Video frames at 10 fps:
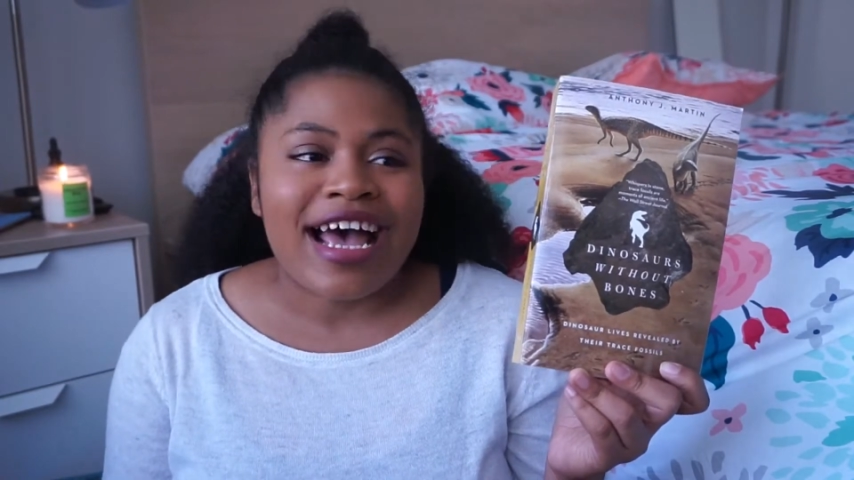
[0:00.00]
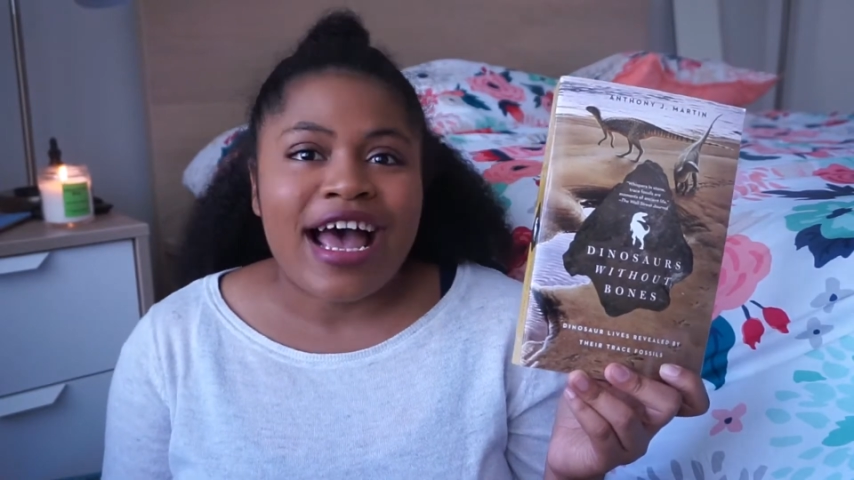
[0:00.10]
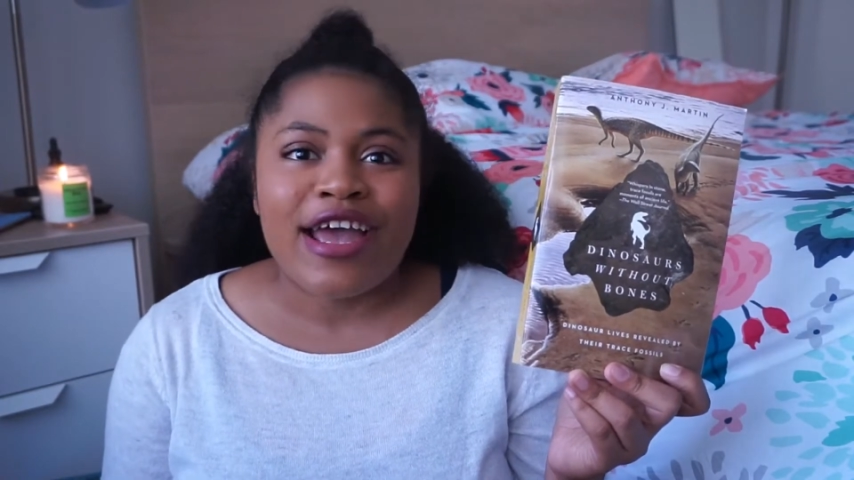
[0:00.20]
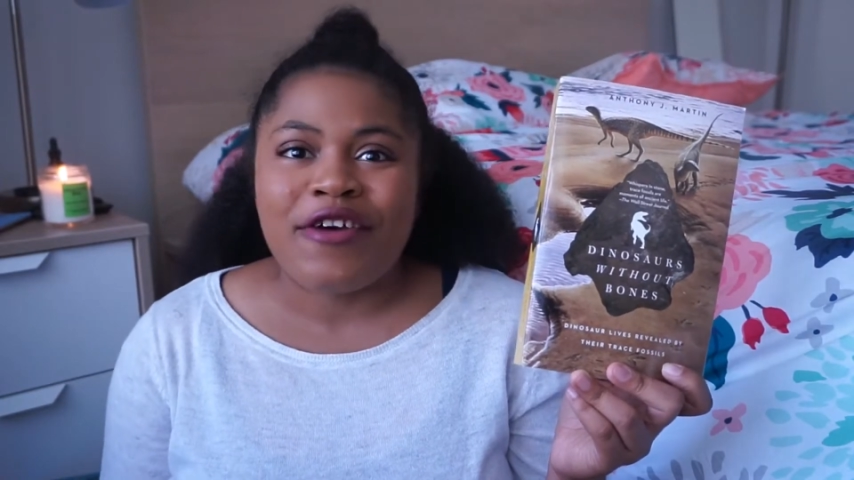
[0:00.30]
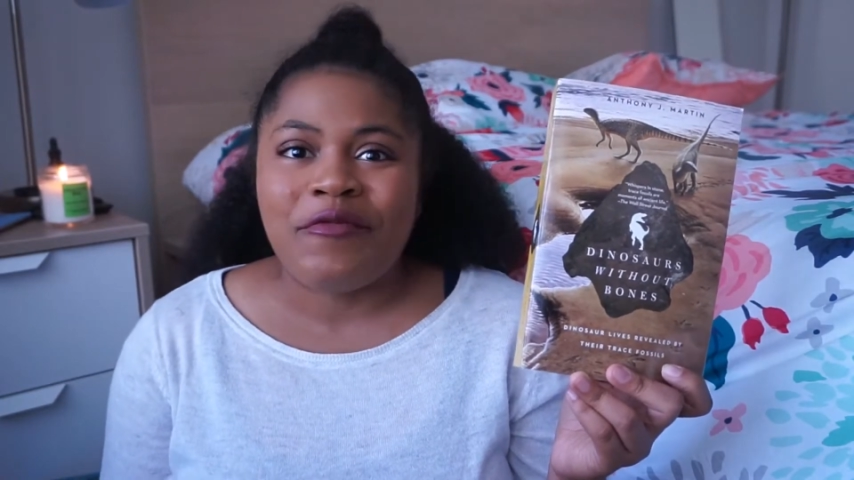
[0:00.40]

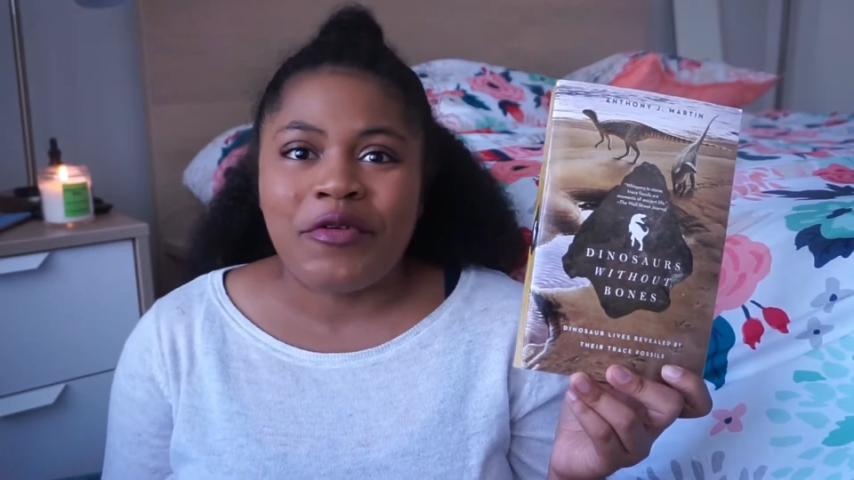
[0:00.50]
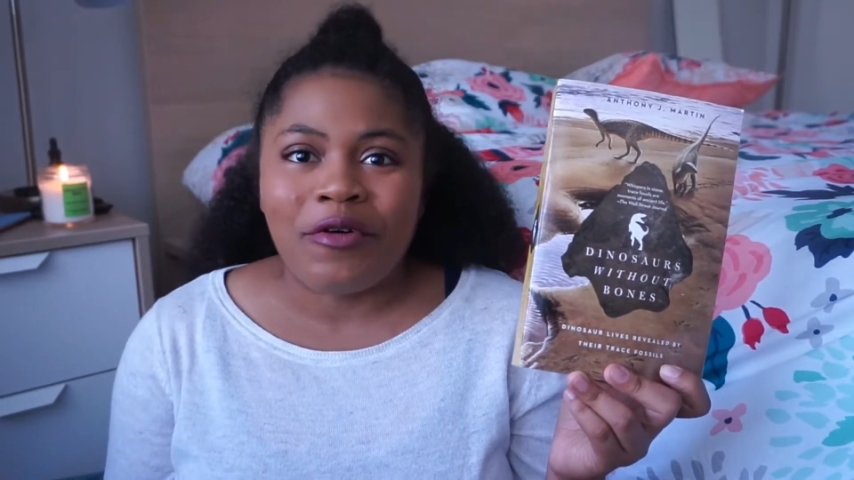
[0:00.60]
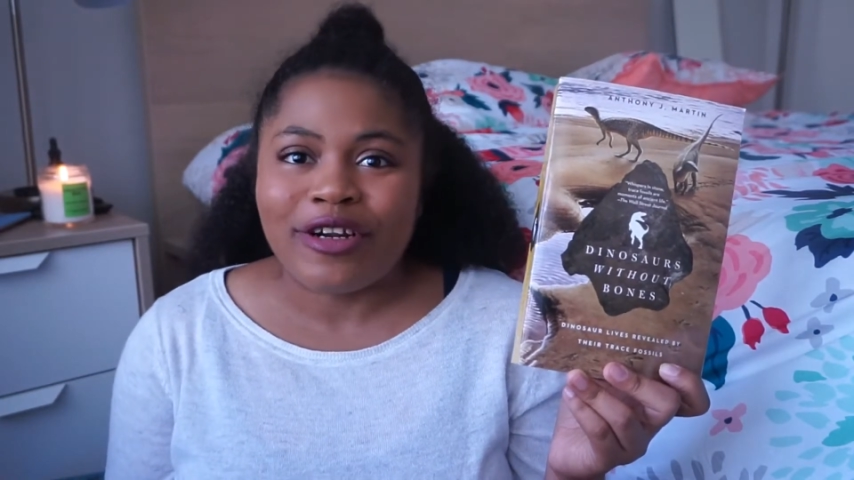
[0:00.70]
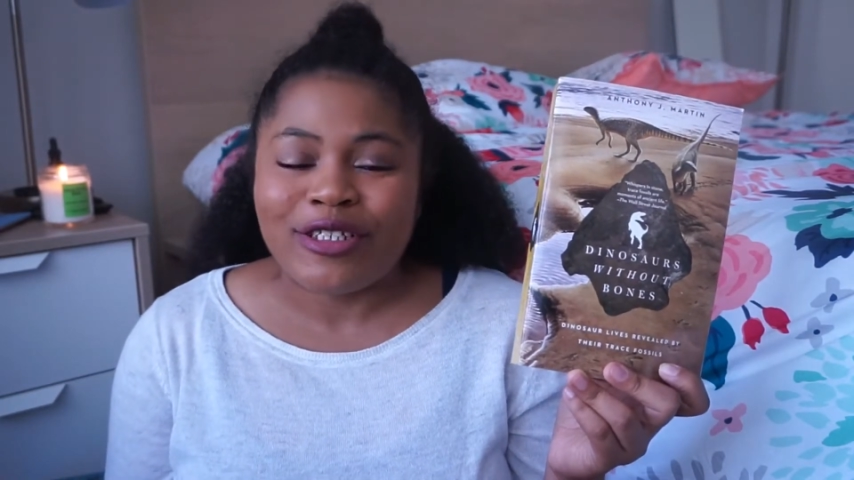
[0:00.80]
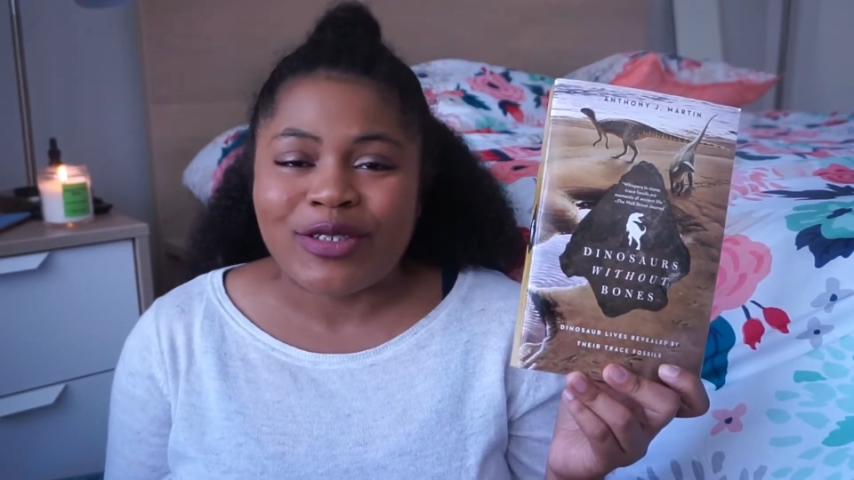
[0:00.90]
I have been
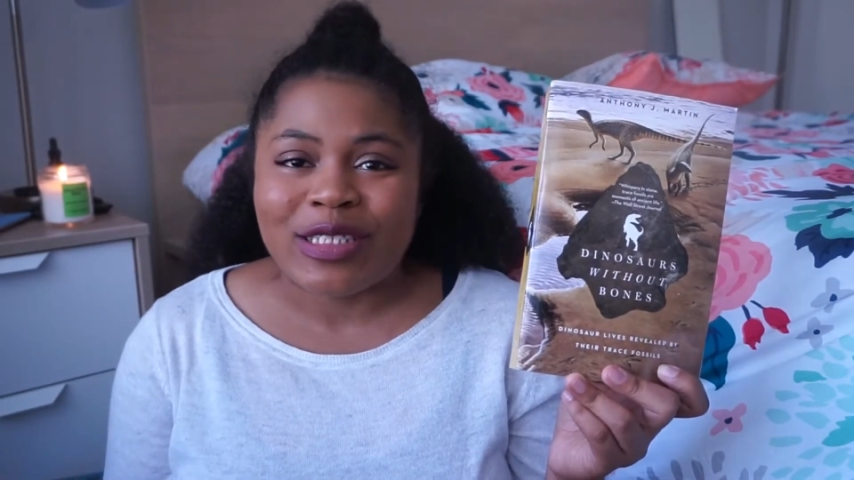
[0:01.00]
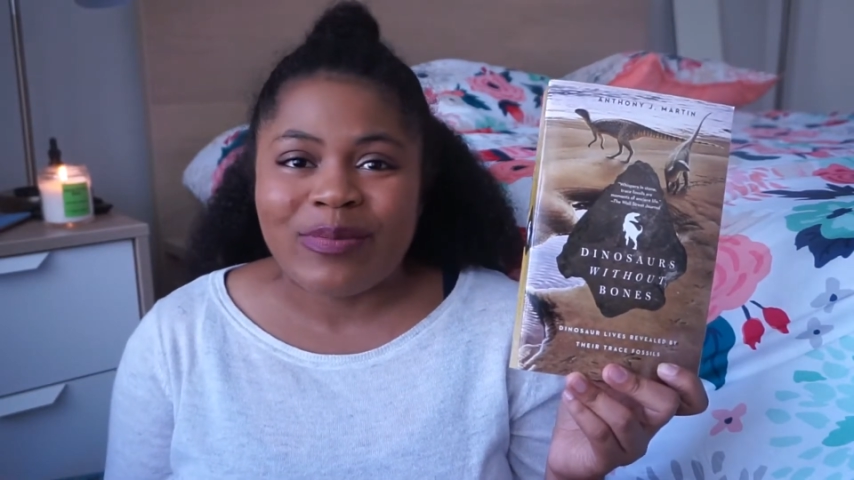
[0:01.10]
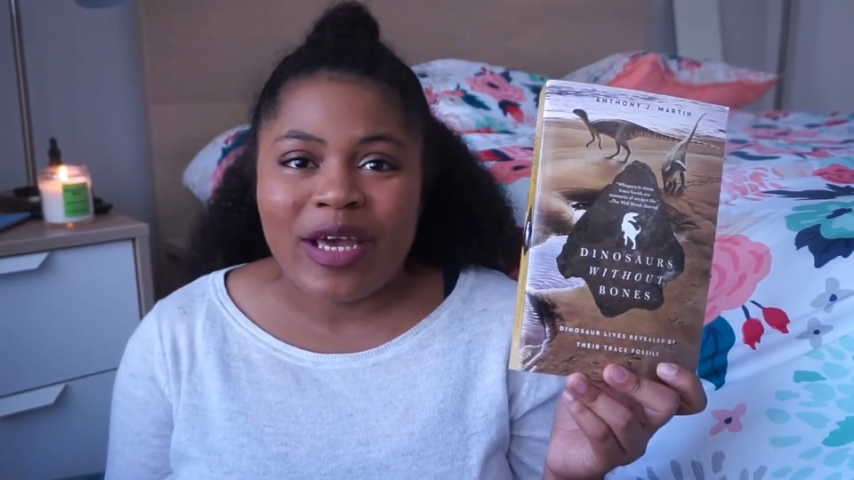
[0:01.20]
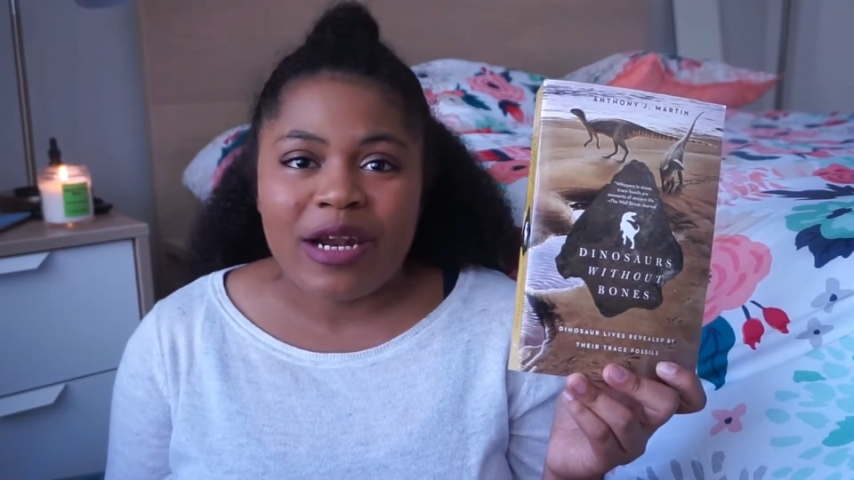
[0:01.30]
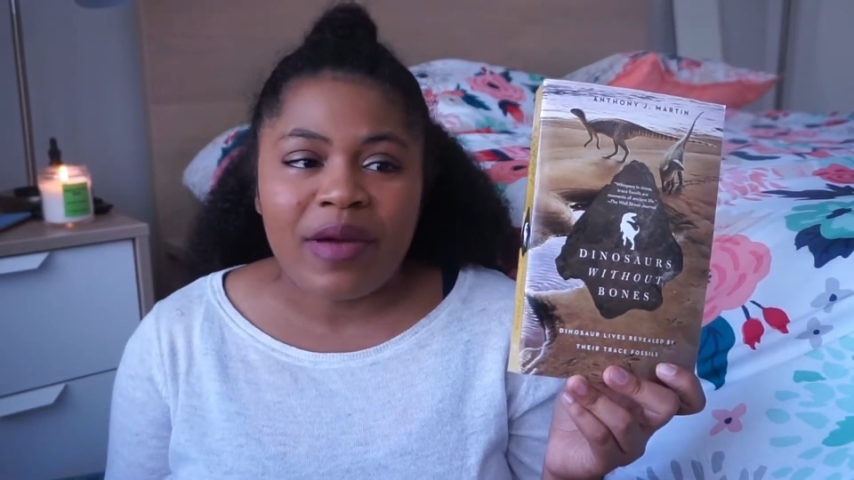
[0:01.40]
wanting to
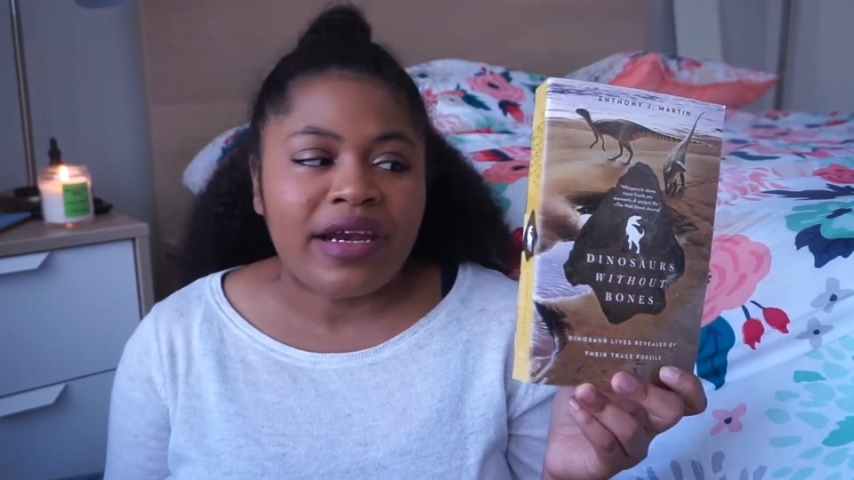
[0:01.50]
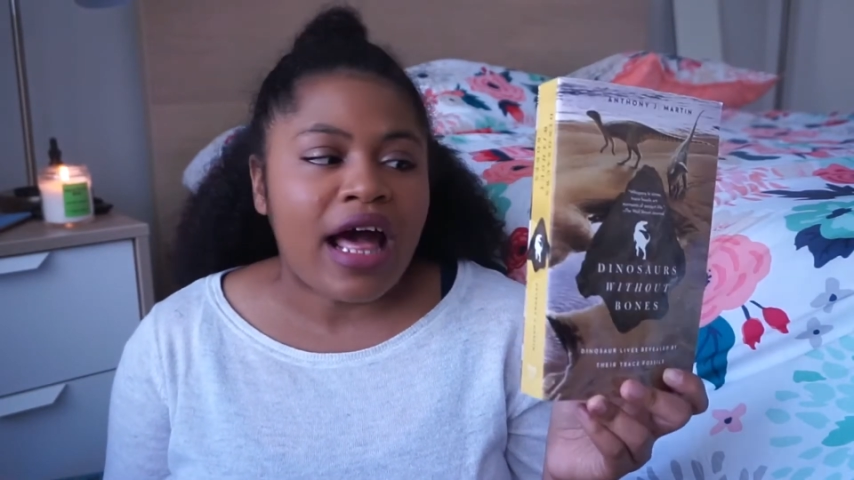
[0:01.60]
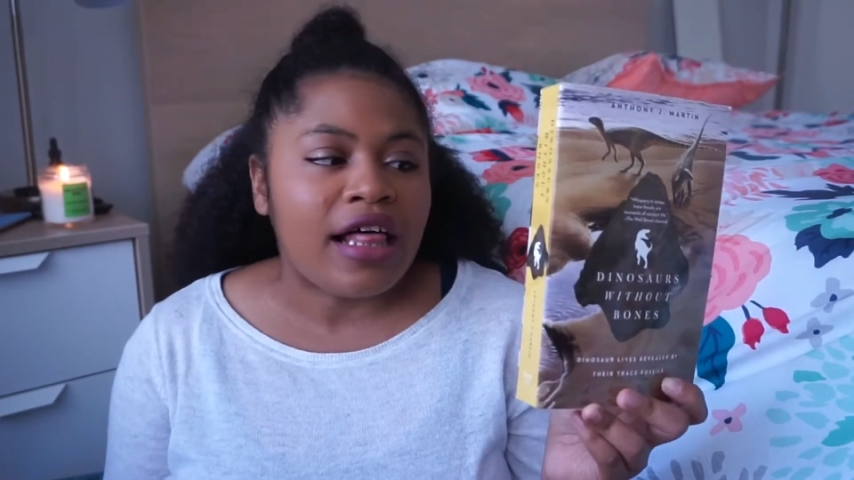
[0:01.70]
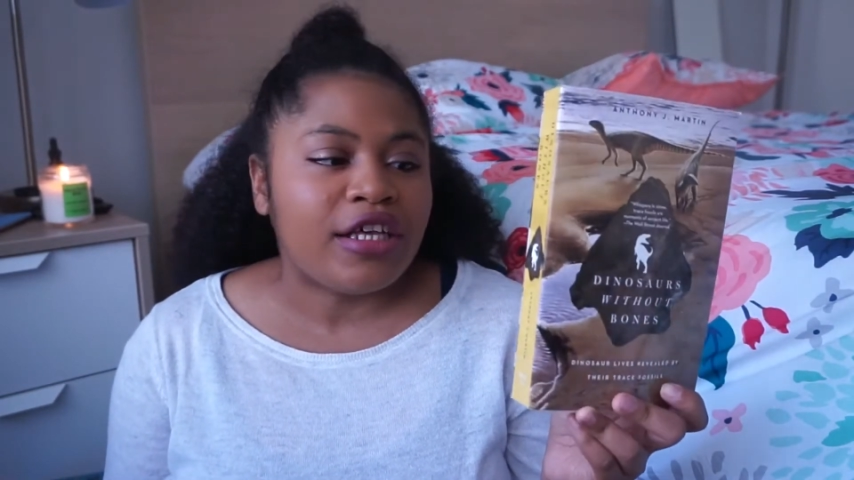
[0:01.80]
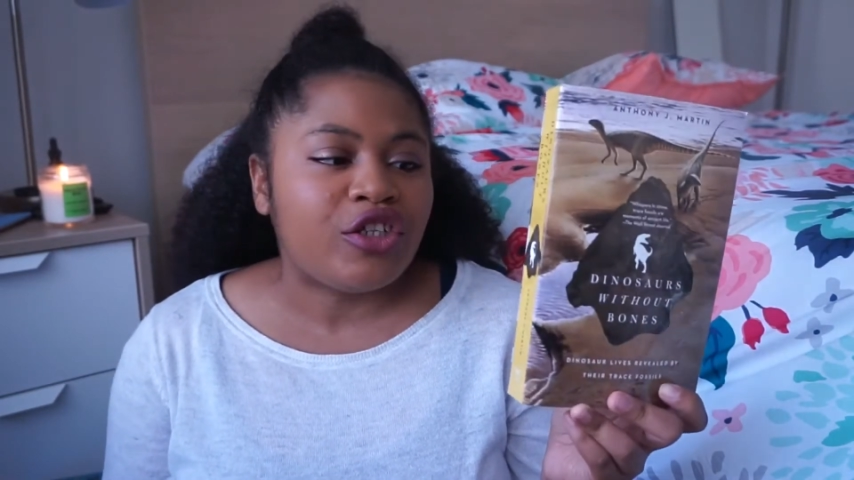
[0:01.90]
expand my
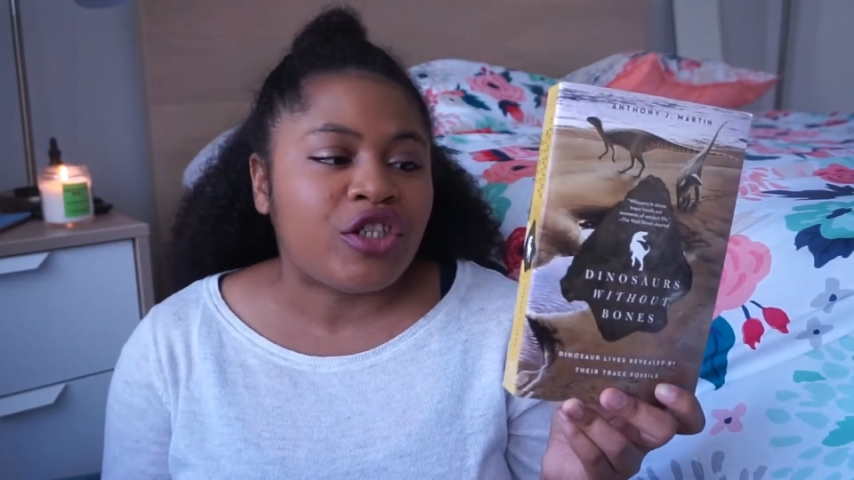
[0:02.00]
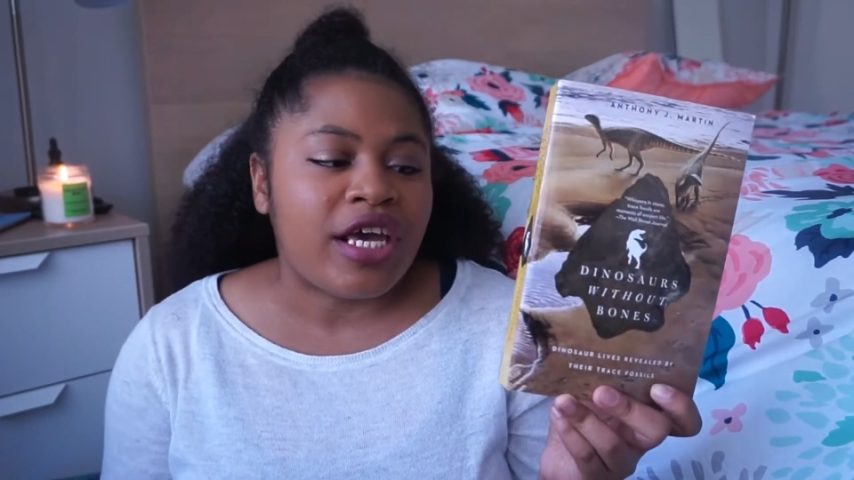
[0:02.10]
knowledge,